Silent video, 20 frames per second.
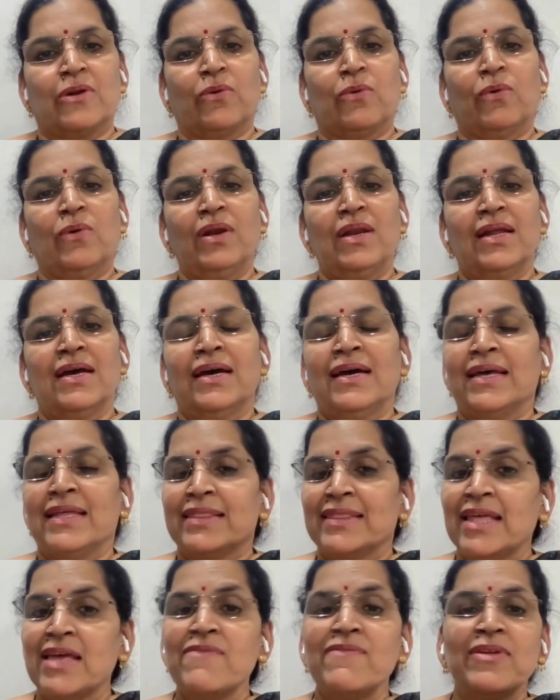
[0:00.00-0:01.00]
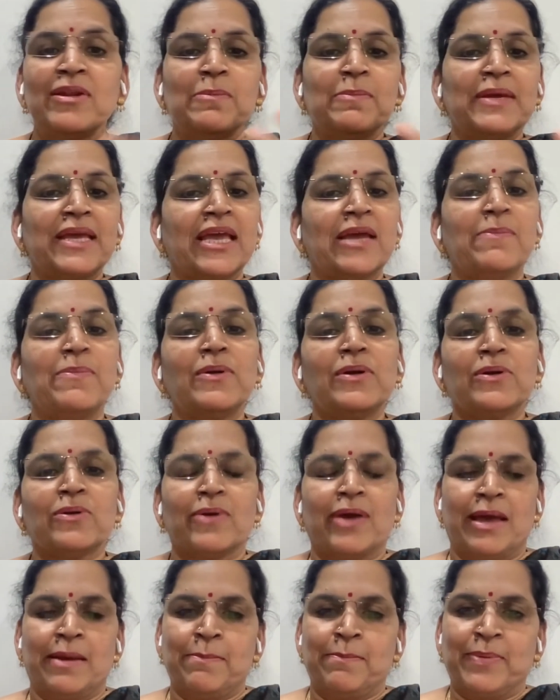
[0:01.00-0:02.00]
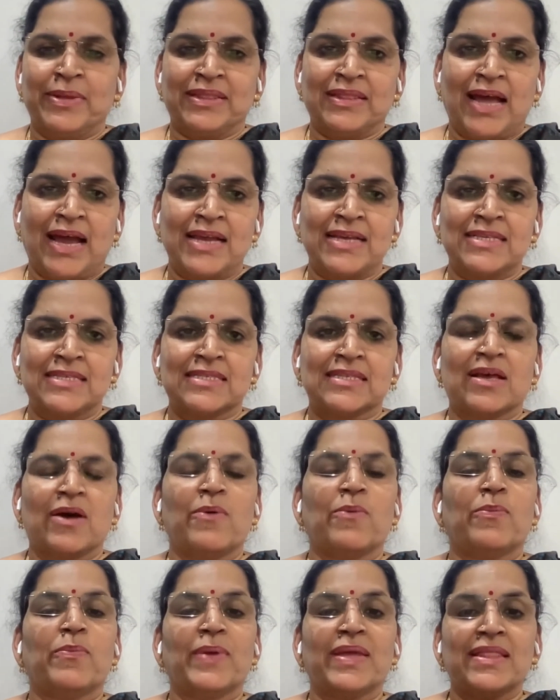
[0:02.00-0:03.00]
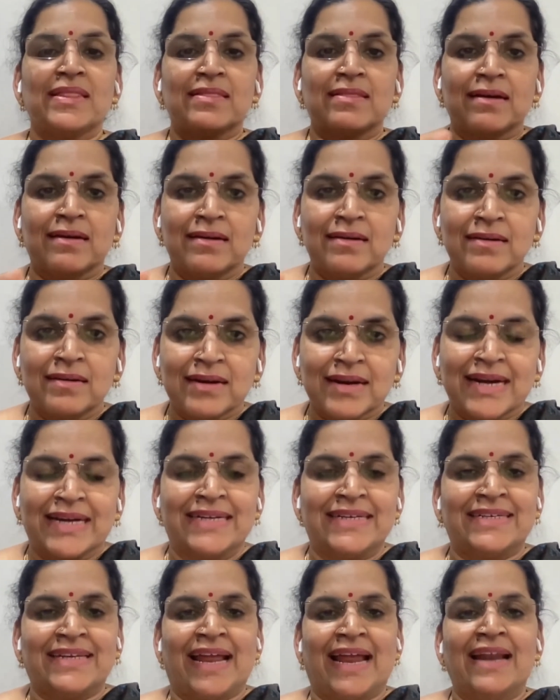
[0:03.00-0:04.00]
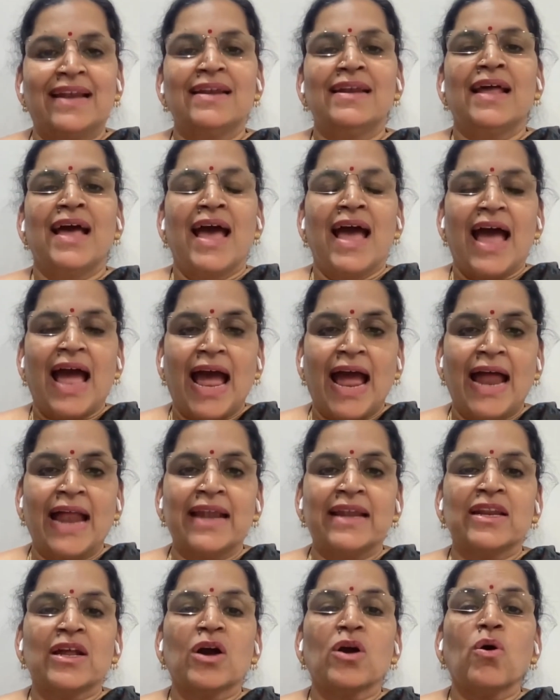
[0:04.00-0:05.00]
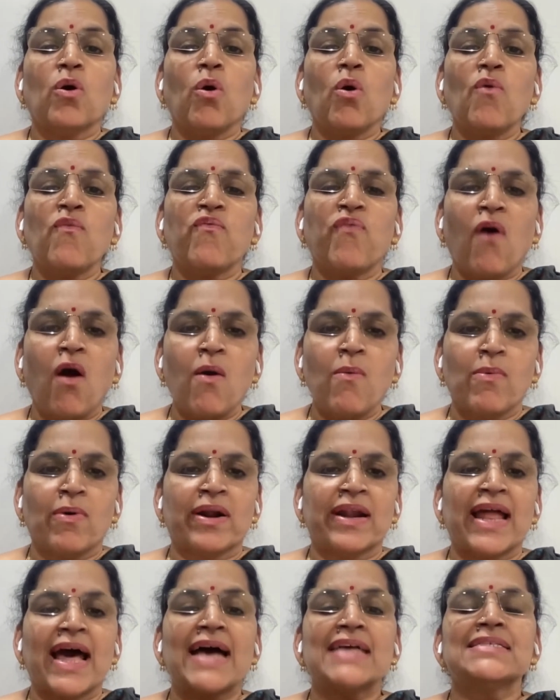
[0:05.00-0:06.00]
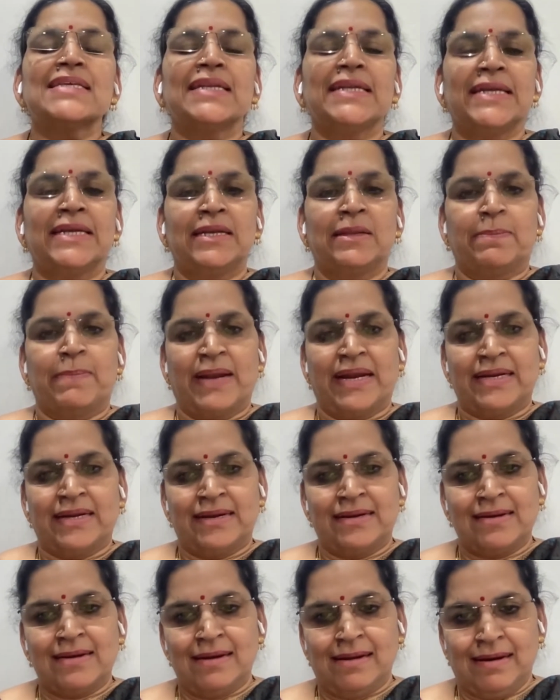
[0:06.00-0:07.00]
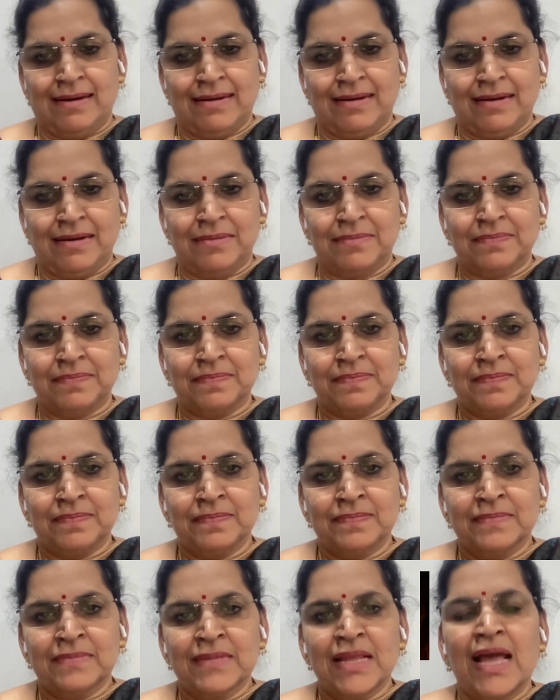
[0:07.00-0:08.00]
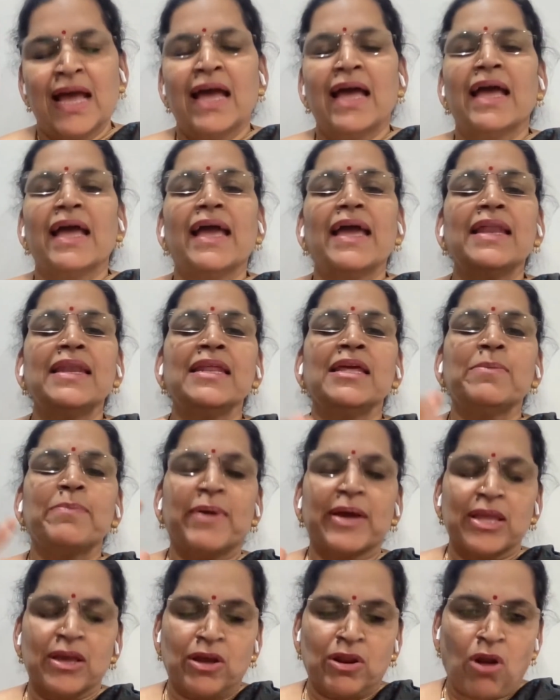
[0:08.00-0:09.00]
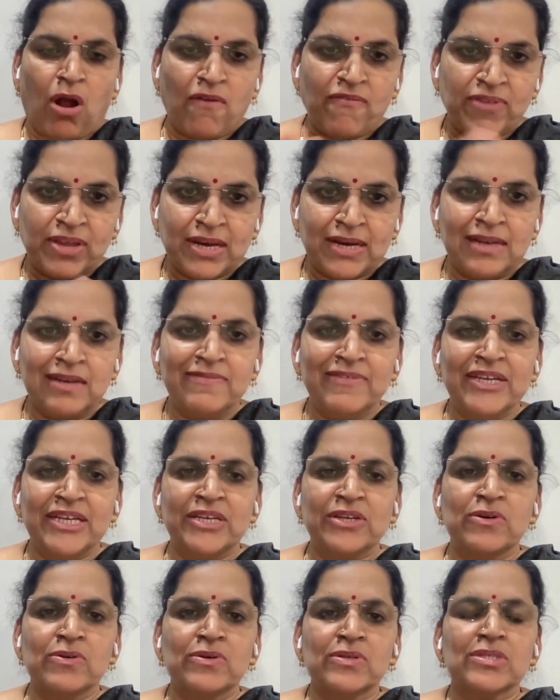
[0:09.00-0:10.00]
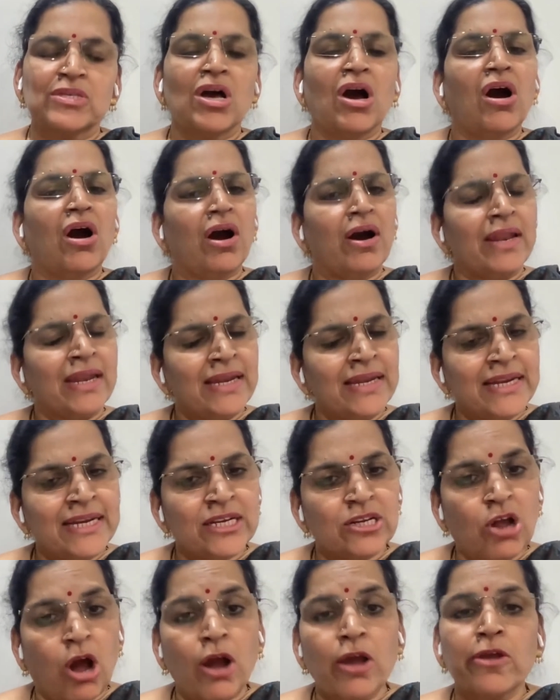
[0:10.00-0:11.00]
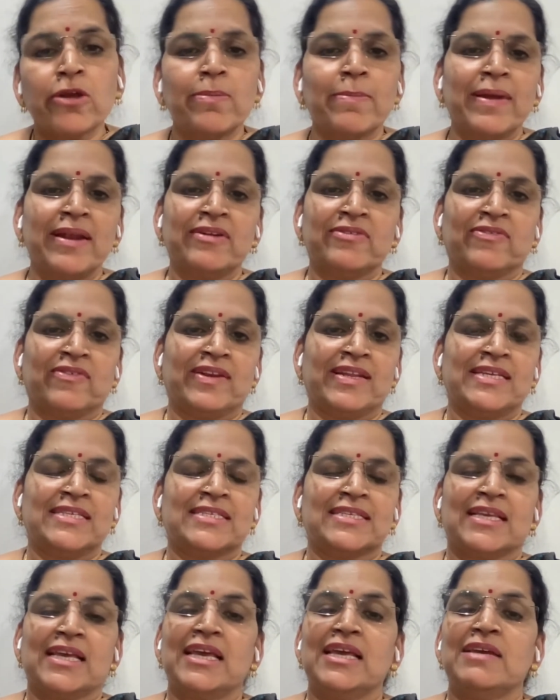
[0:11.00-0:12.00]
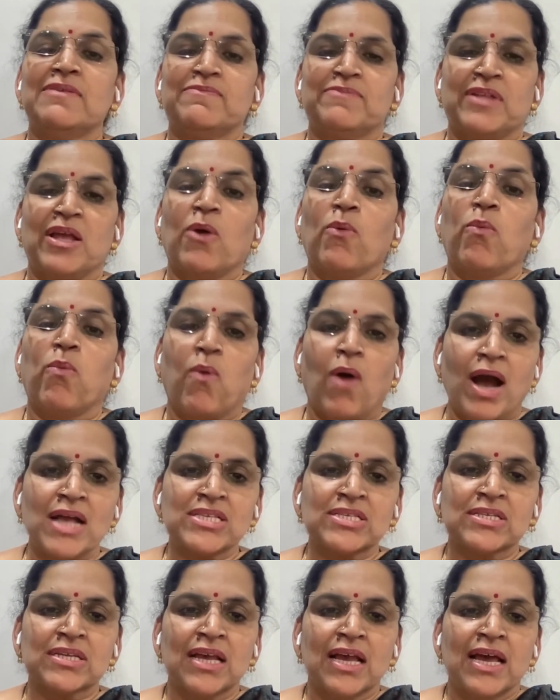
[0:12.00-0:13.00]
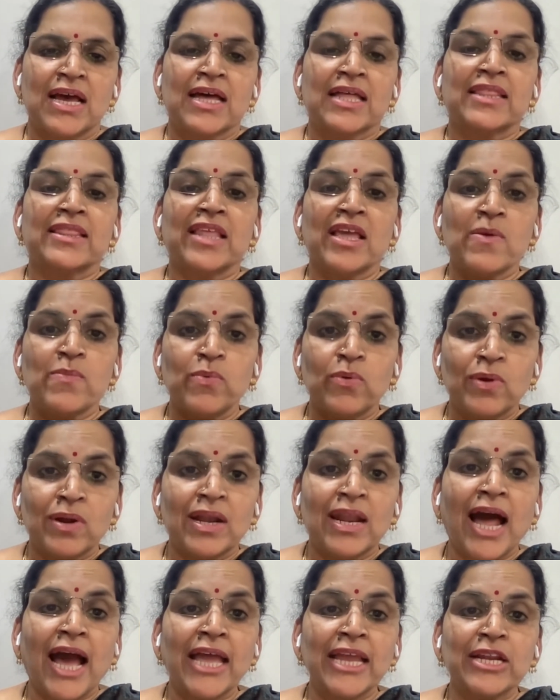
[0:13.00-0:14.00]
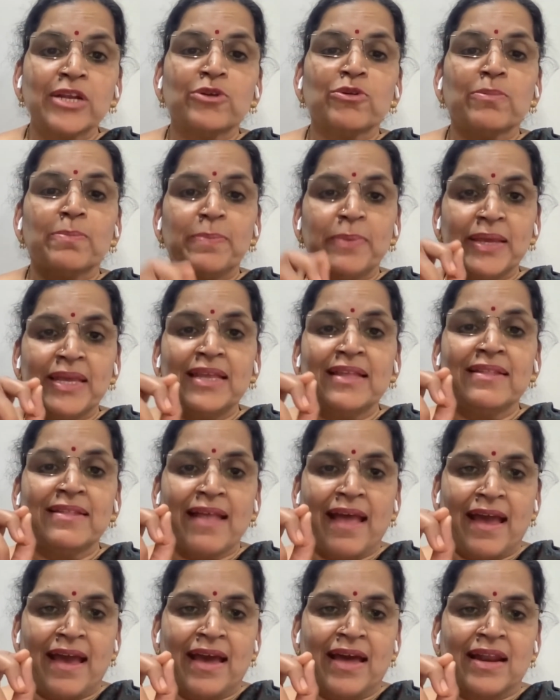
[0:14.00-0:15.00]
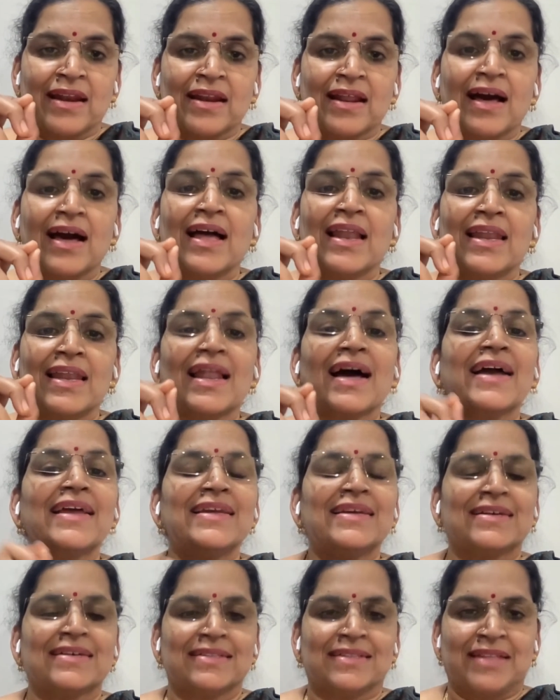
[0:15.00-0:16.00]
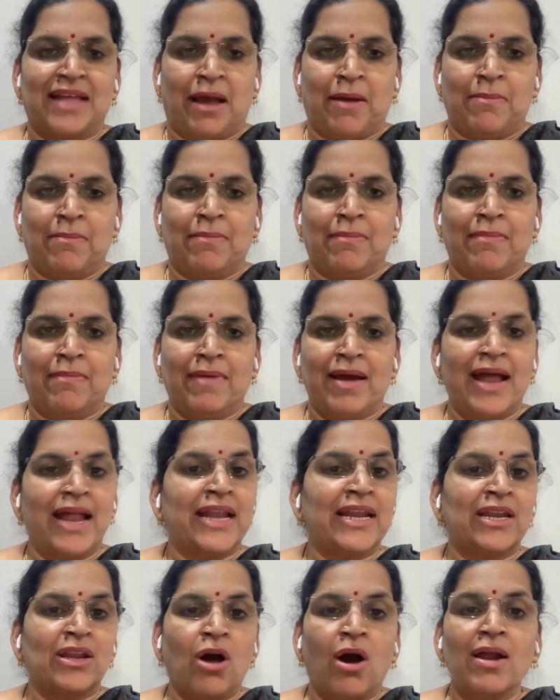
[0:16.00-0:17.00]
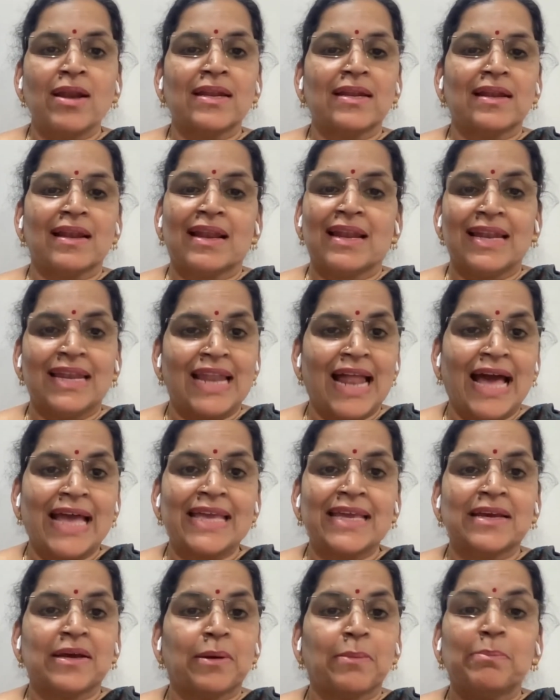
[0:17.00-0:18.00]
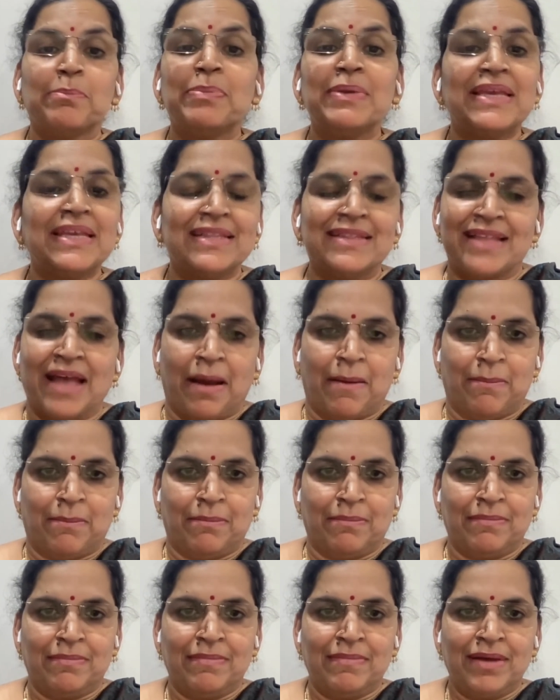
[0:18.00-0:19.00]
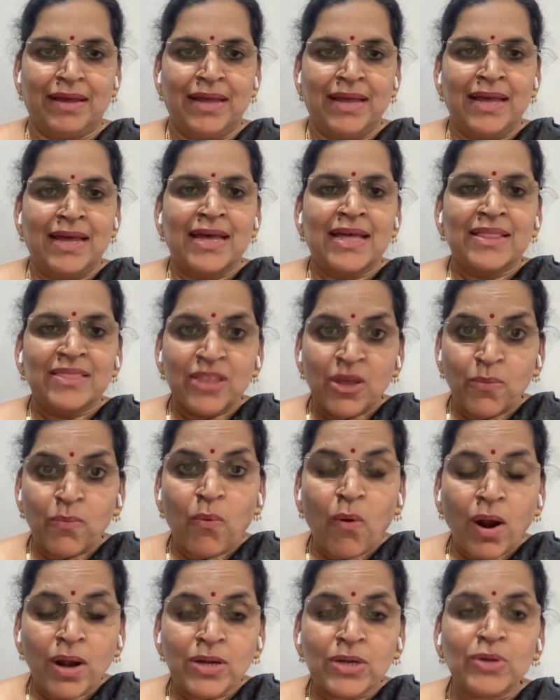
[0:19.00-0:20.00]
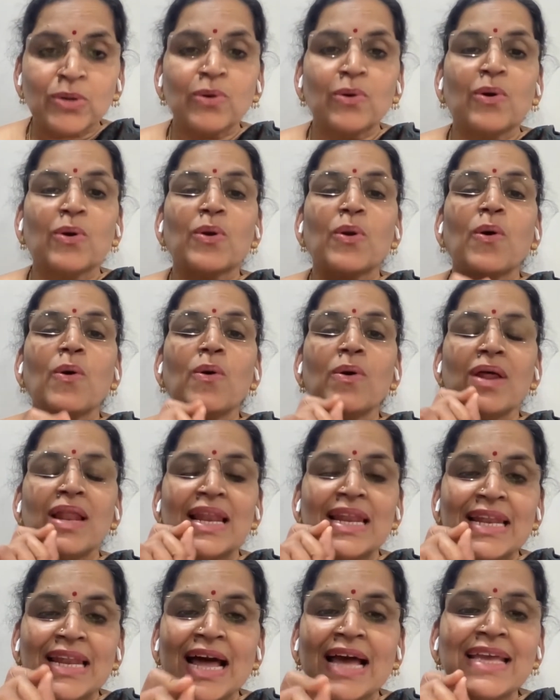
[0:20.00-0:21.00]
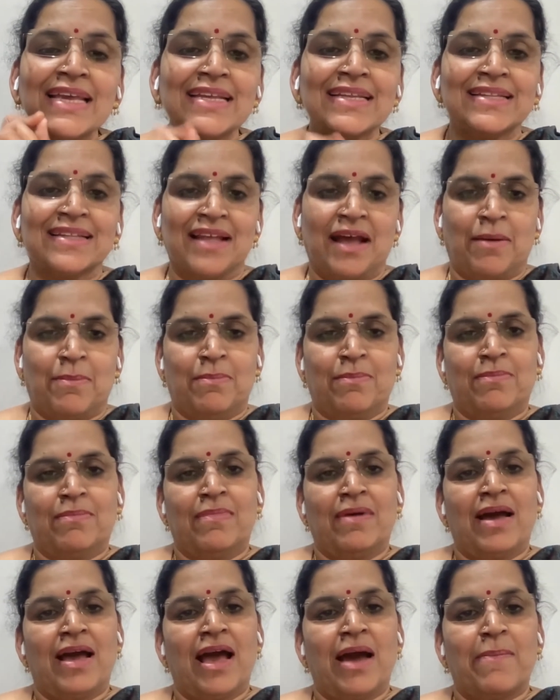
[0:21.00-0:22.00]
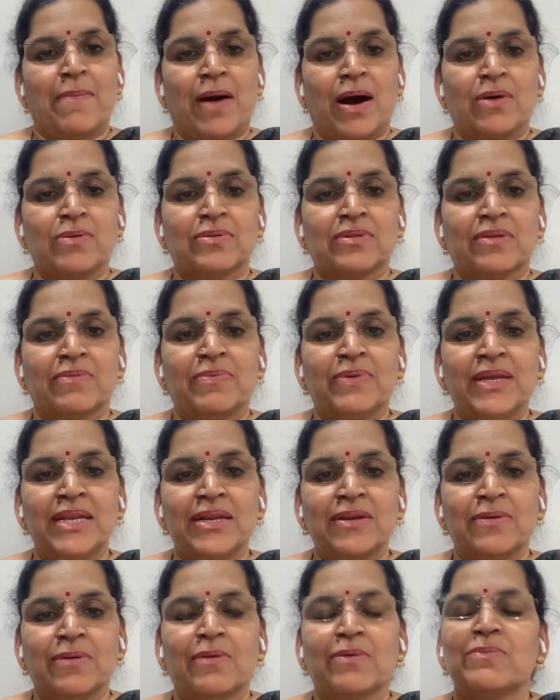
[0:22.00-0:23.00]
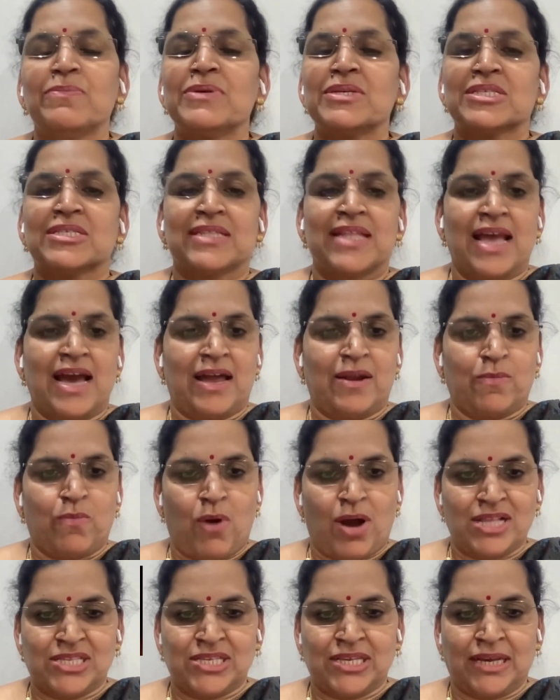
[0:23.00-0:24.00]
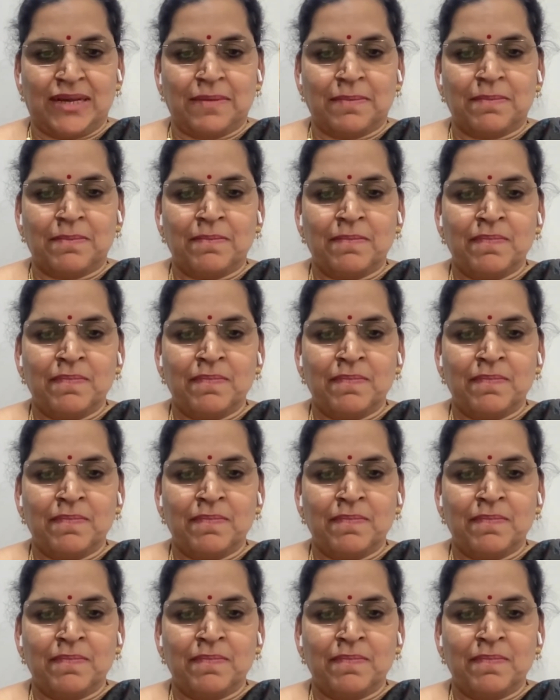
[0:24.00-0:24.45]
role, they will be able to empathize with the content and go forward as an independent learner. Any biographical videos or any documentaries, if they watch, they would like to be there, like them, and not like be them. They want to grow like them about the video which they are watching.